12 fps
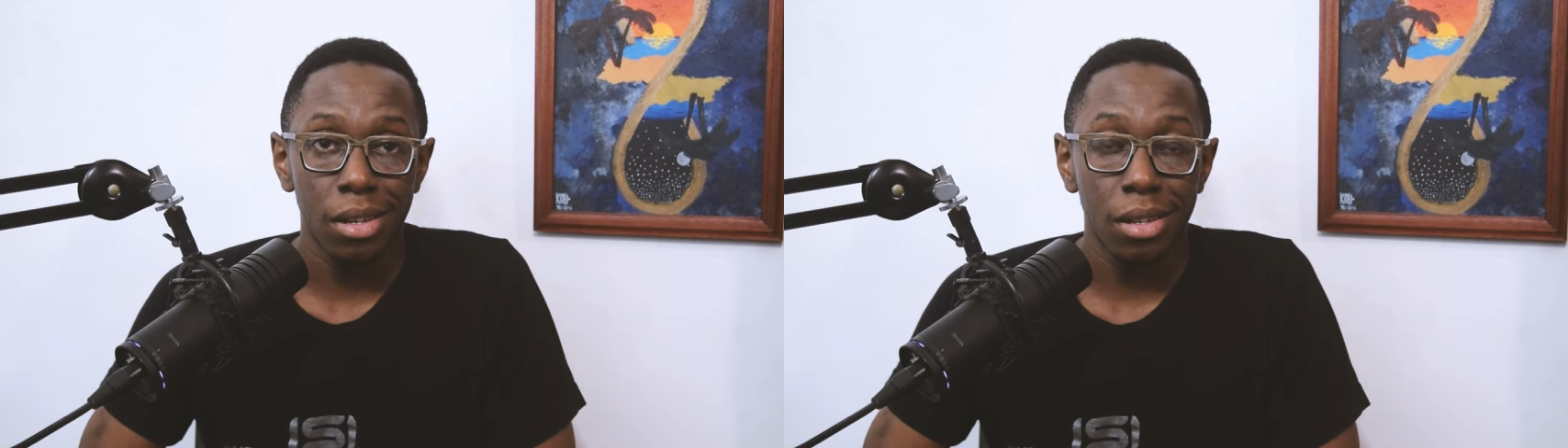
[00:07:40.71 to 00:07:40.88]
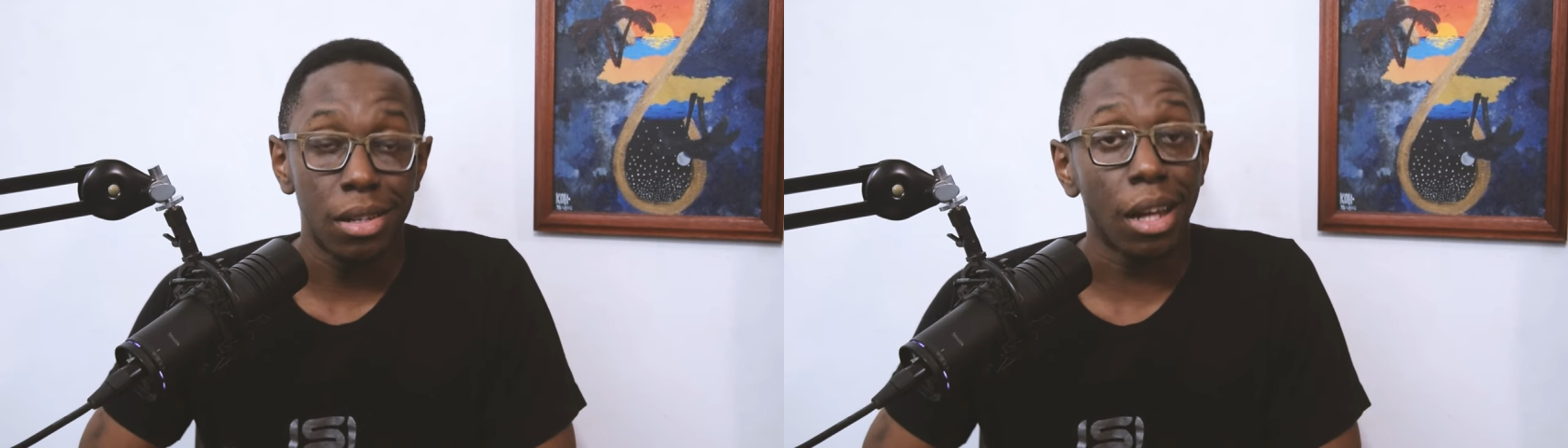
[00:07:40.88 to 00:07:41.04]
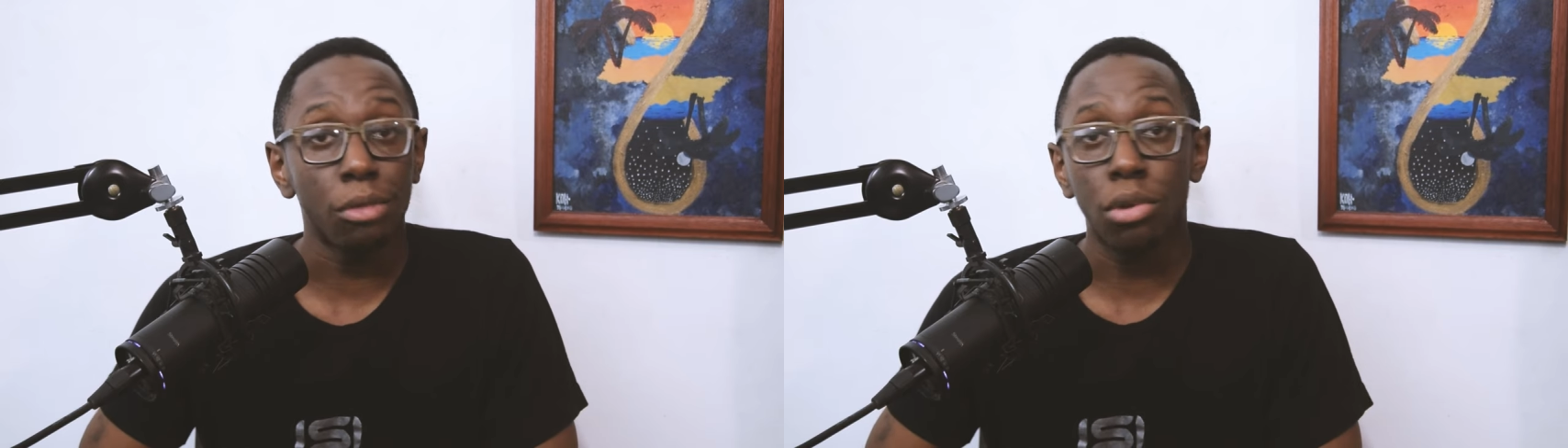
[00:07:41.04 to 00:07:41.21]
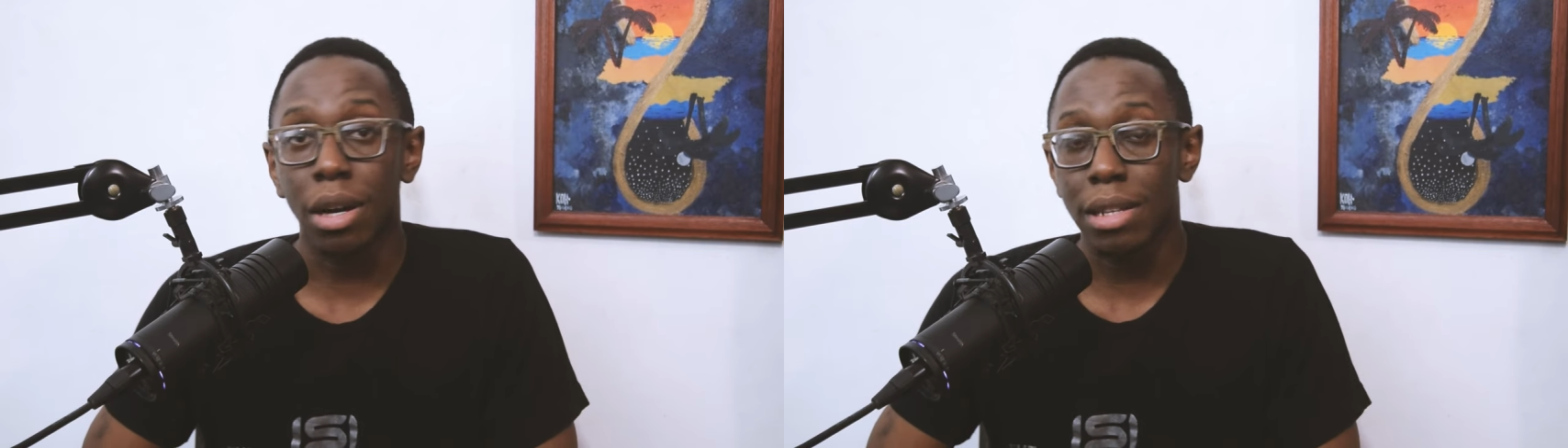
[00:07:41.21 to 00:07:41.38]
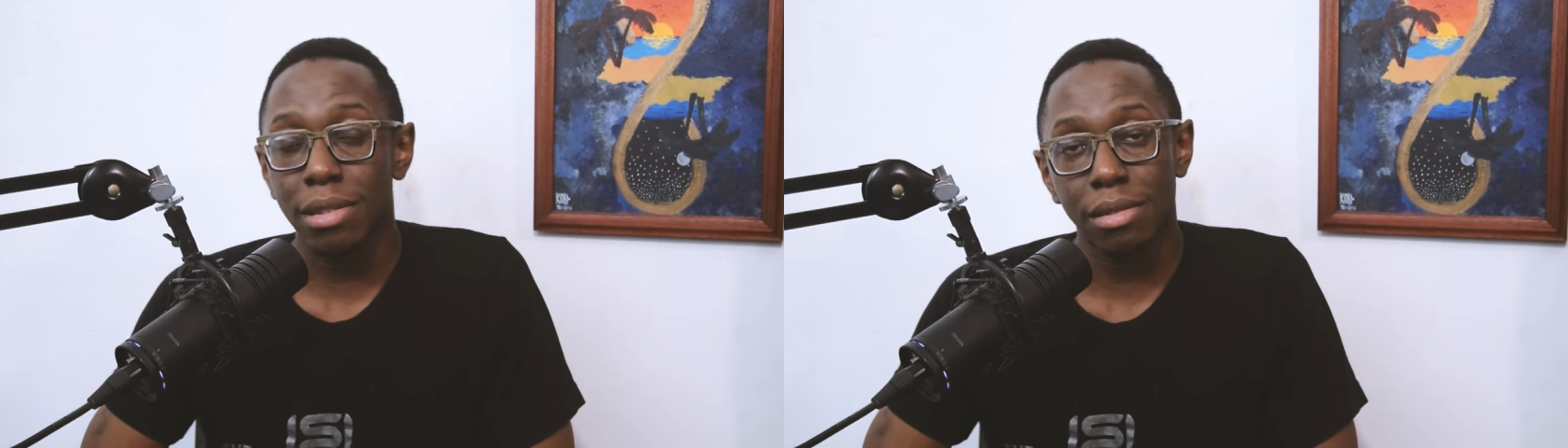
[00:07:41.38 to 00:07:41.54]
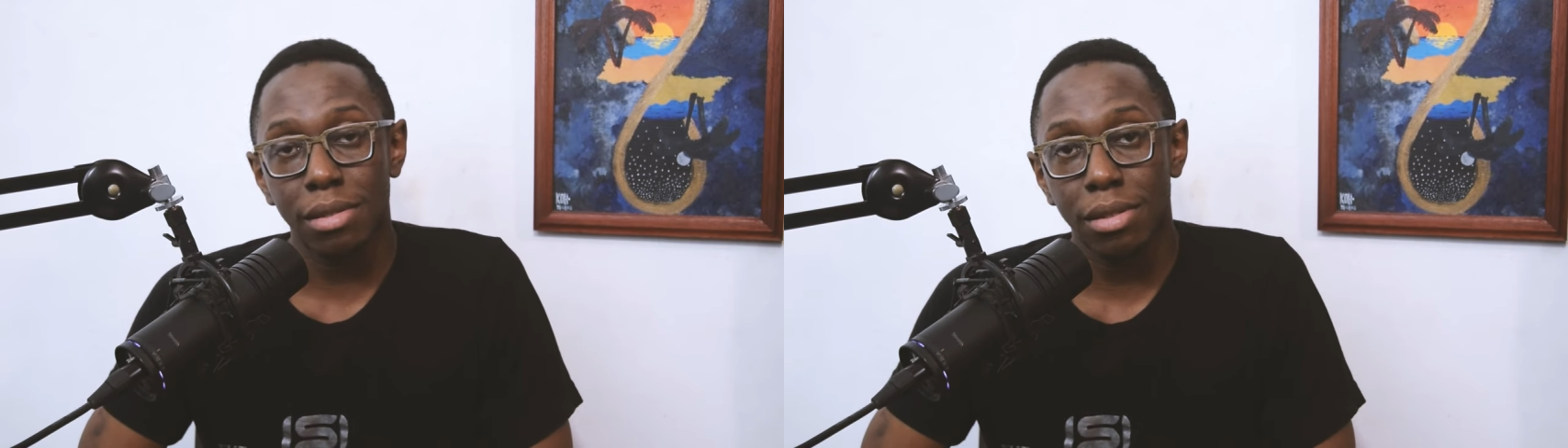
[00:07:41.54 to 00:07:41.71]
Not
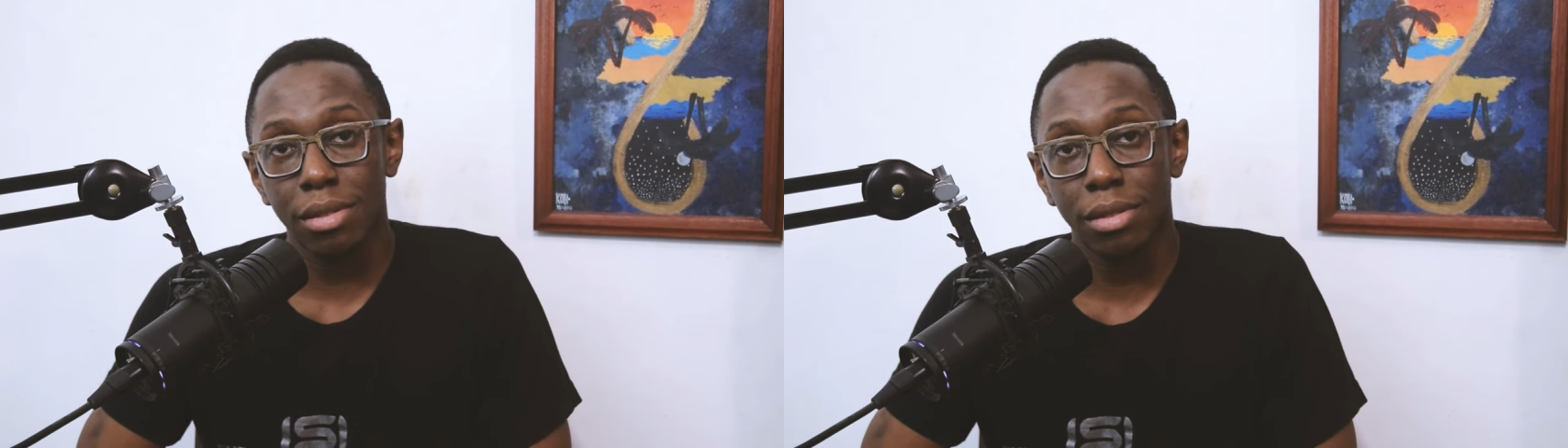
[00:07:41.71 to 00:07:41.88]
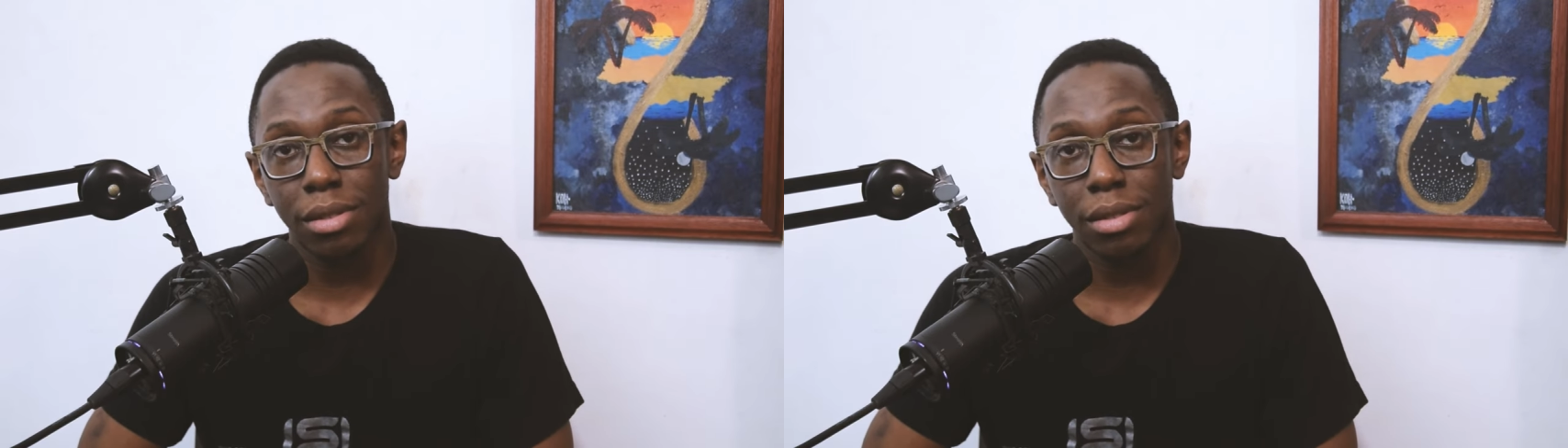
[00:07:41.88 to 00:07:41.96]
once,